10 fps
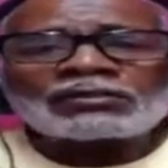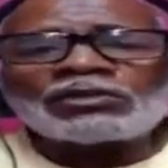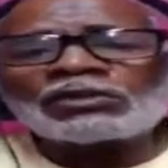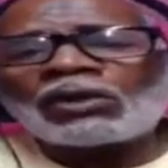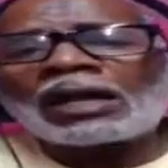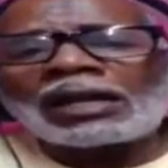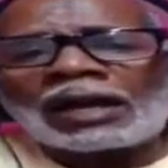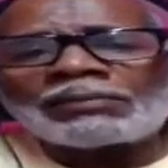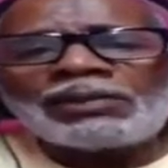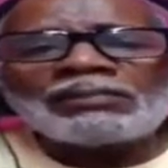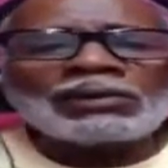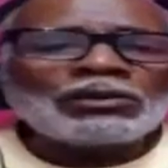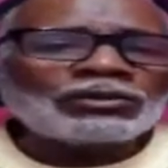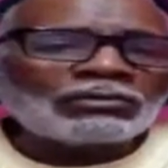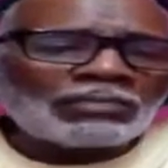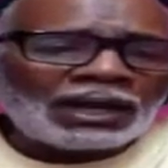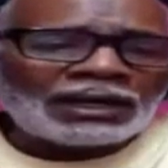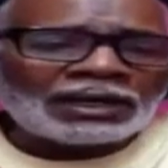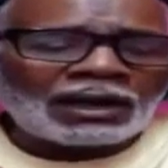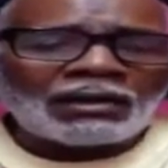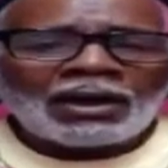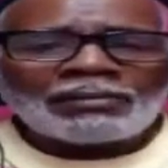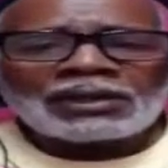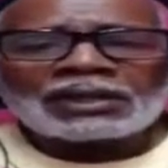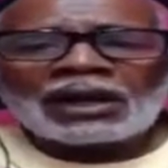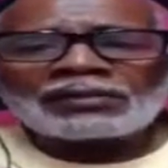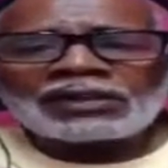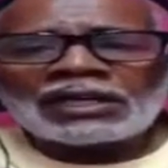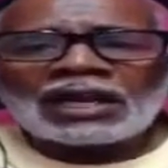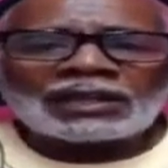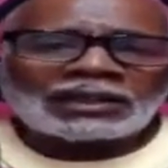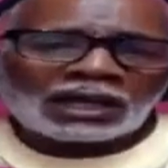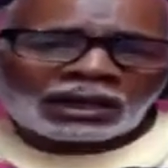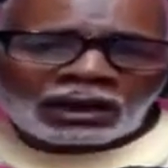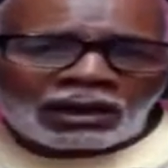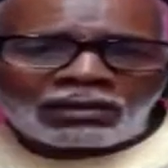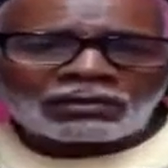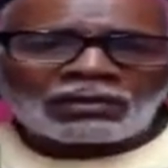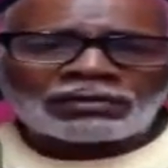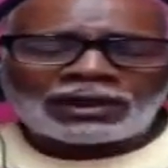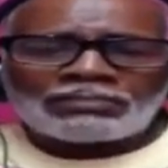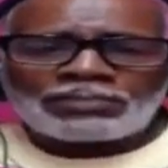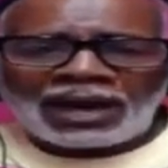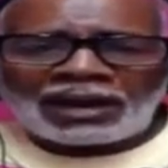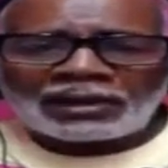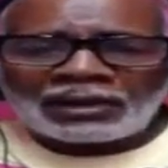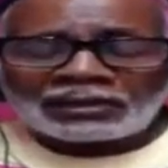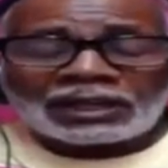That's the reason why a lot of people losing money now, because they got that cloak on their back.